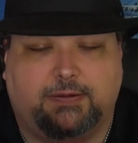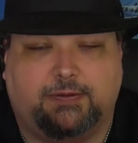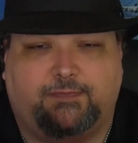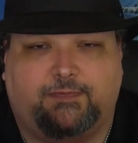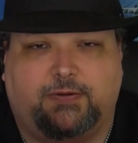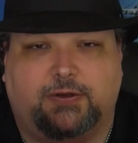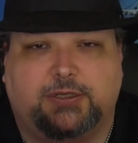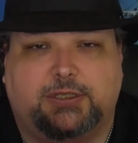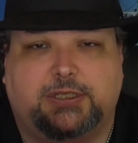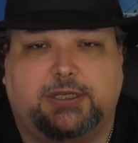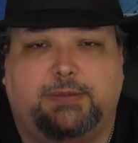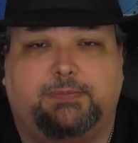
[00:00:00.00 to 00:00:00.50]

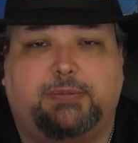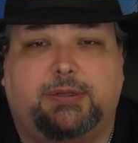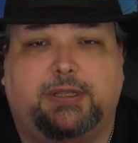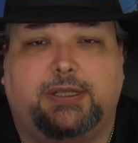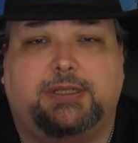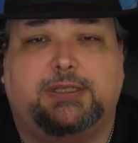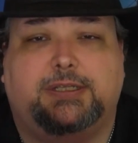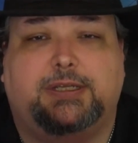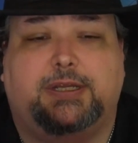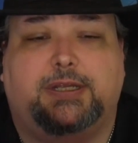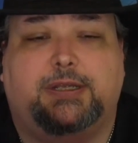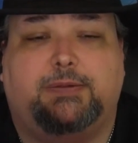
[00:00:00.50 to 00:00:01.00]
for
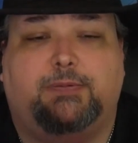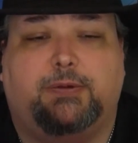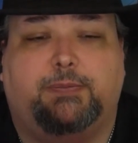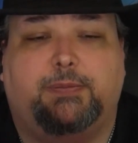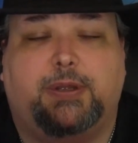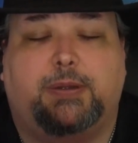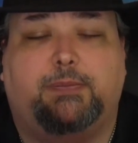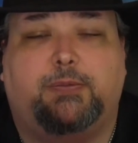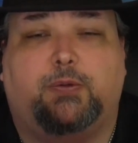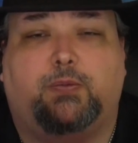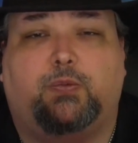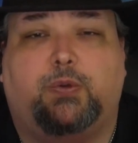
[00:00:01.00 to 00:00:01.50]
simplicity,
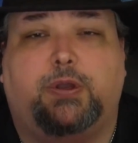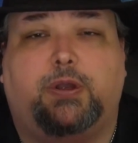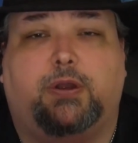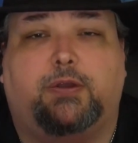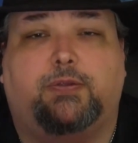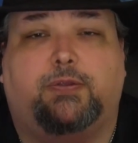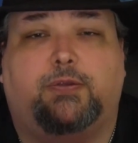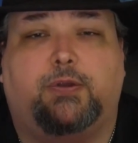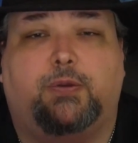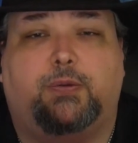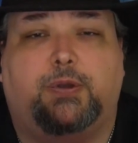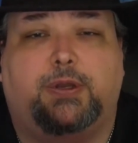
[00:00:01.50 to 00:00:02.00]
remember, we are
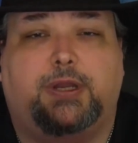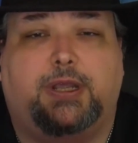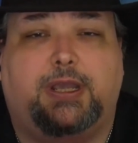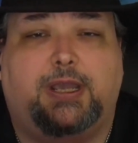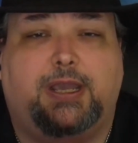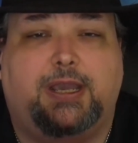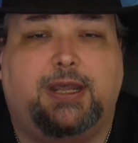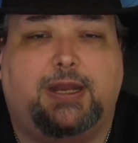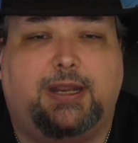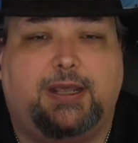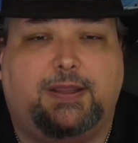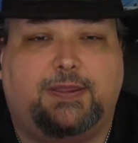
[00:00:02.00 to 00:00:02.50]
throwing
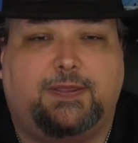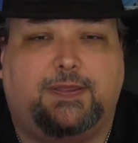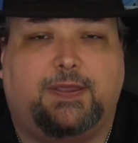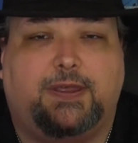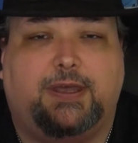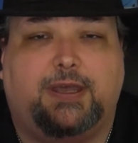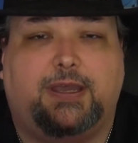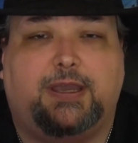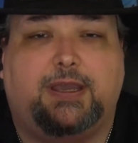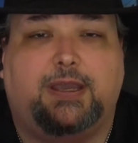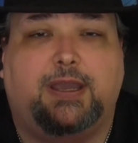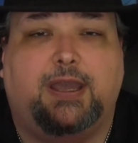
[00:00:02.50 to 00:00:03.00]

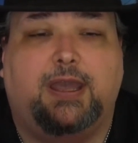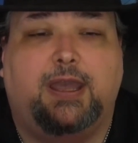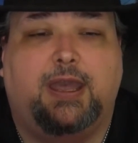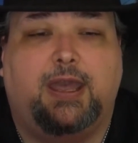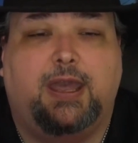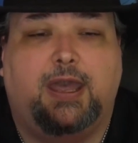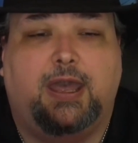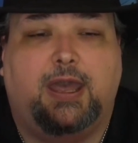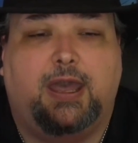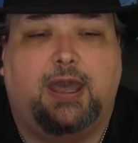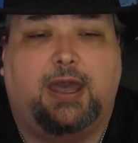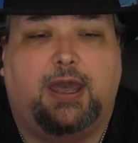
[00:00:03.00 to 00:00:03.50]
anything,
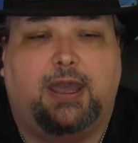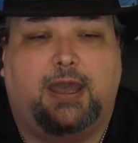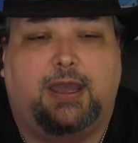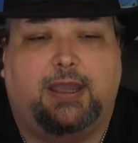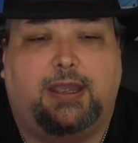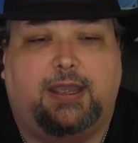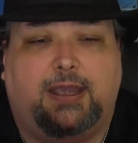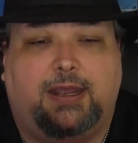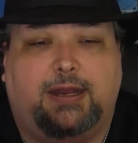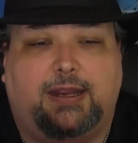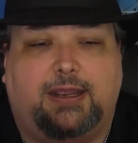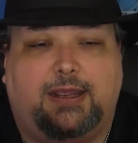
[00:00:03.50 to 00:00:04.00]

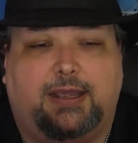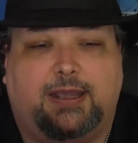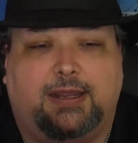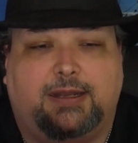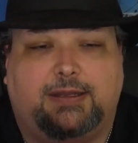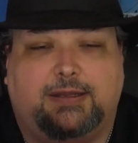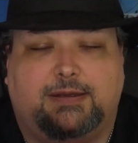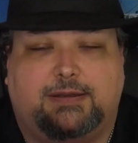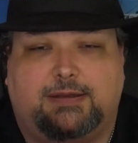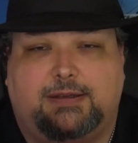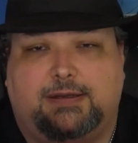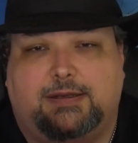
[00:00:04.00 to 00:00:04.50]
any
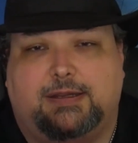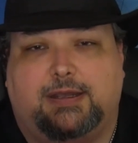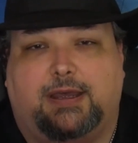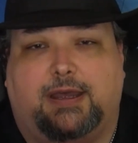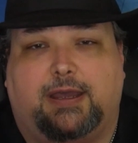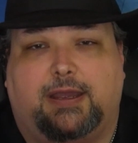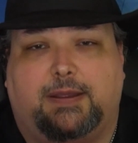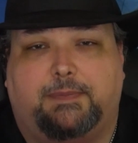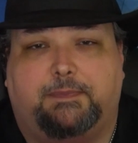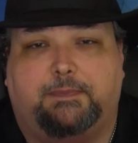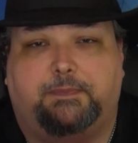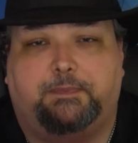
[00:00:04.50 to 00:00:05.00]
entity
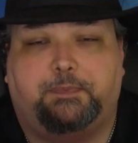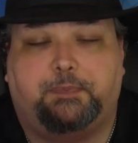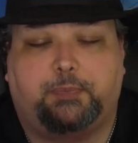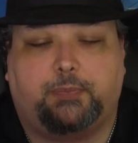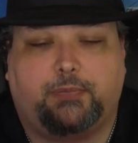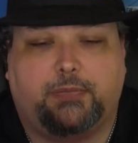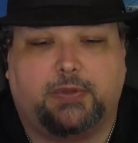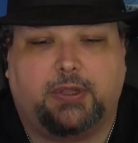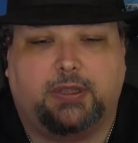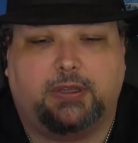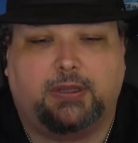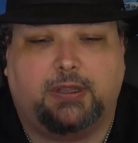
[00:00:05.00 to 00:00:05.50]
type
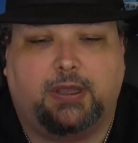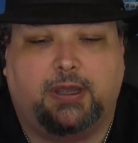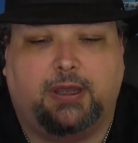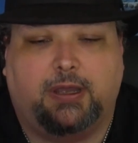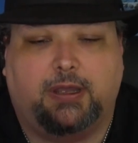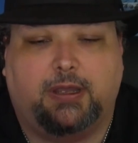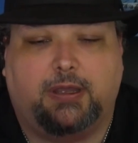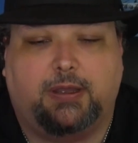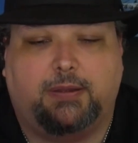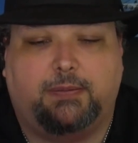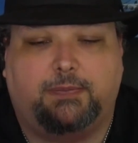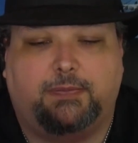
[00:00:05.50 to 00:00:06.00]

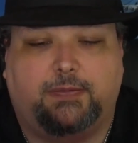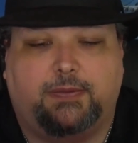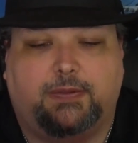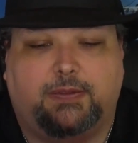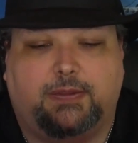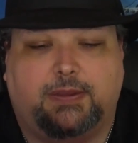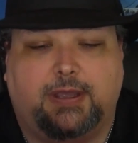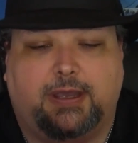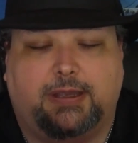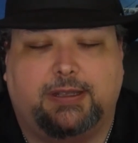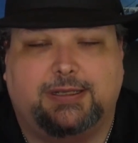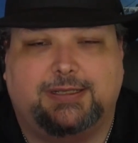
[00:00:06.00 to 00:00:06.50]
um,
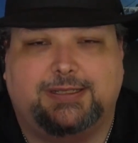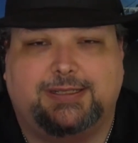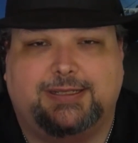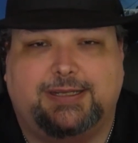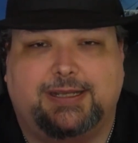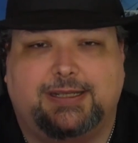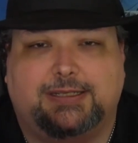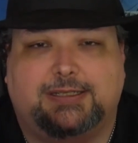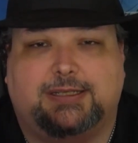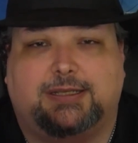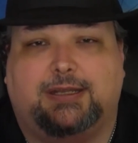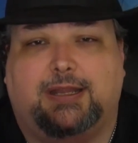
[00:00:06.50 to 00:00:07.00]
that is
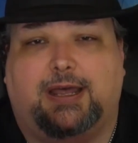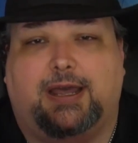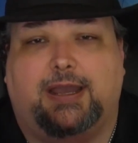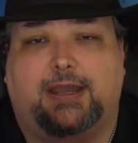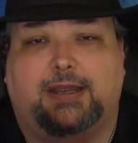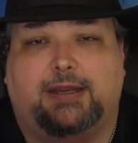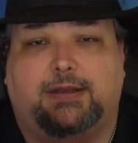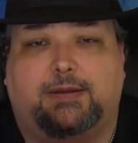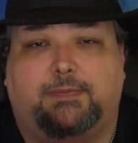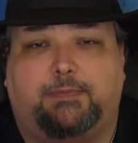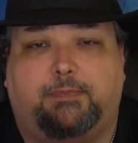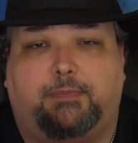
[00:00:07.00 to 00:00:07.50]

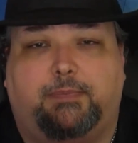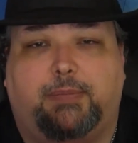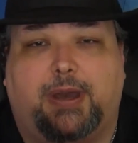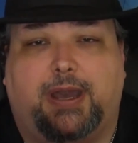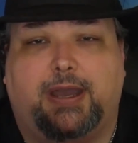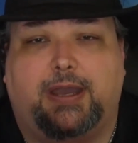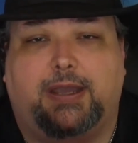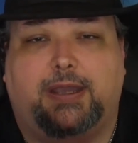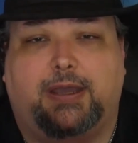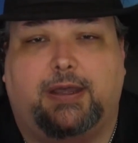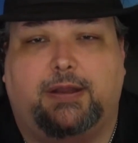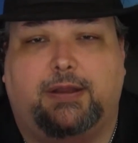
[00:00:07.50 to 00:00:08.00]
disliked
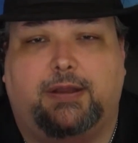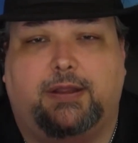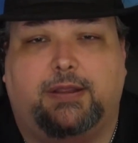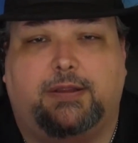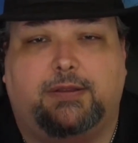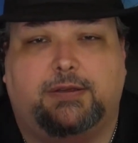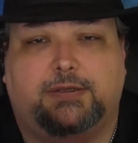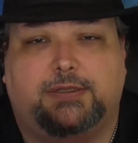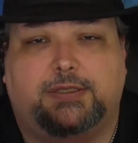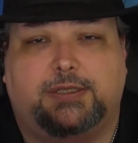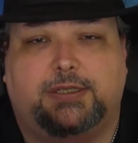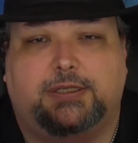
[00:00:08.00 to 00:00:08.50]
by
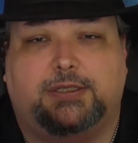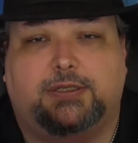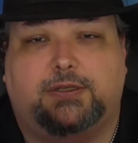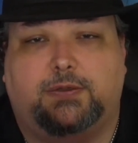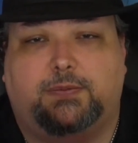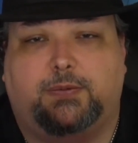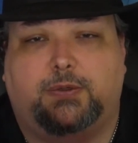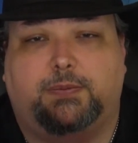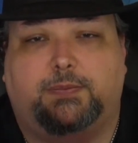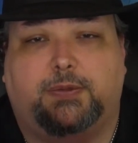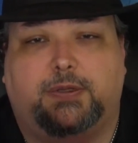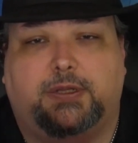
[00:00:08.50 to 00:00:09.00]
another
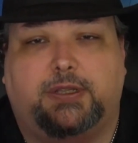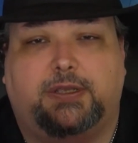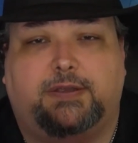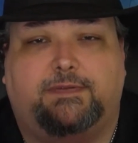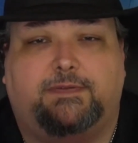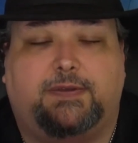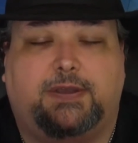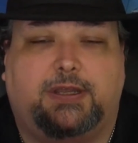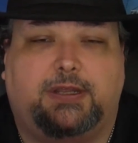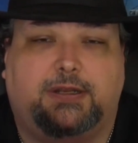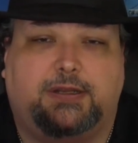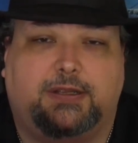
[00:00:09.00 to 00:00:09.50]
system or
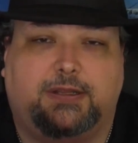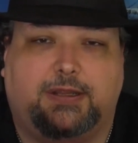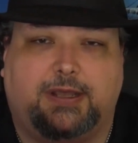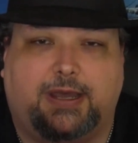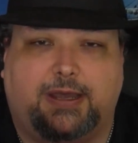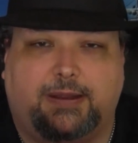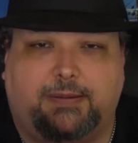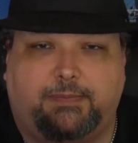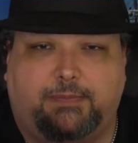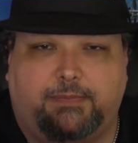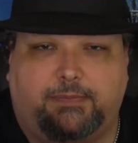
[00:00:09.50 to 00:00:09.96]
belief into that